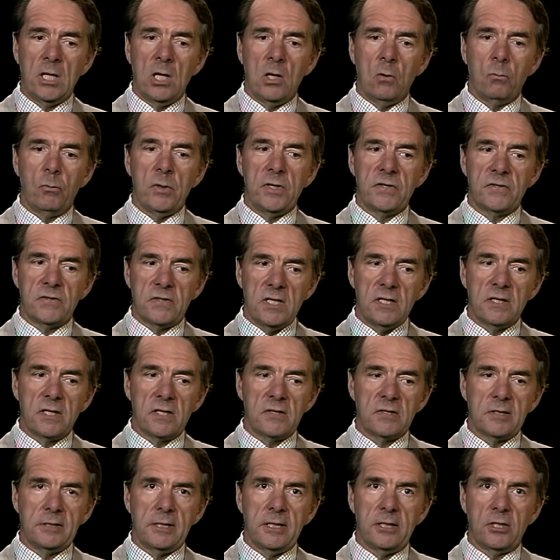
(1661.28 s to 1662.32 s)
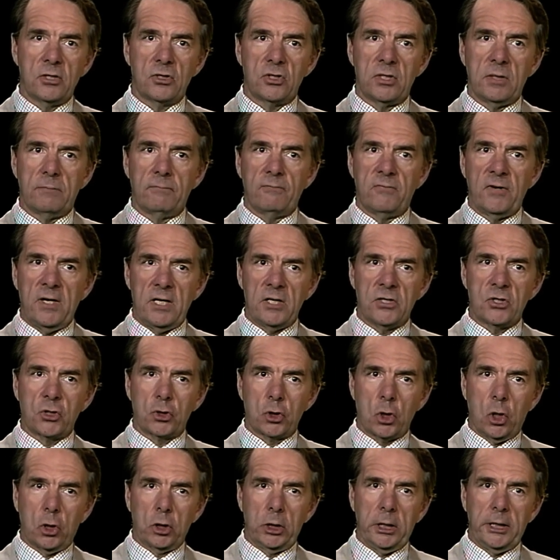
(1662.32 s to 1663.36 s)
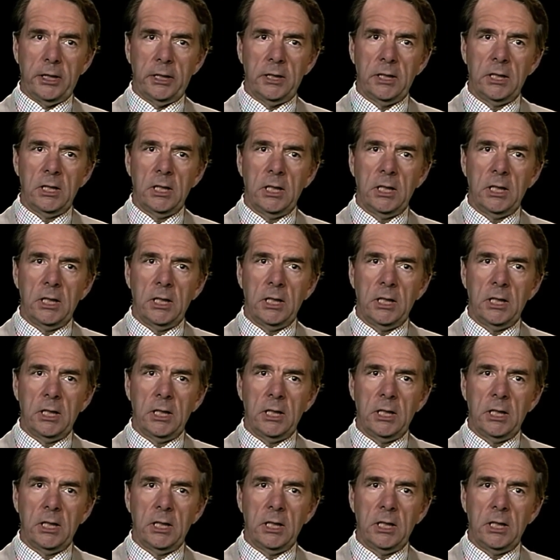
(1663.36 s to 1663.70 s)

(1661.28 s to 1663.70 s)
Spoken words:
We see this leadership very strongly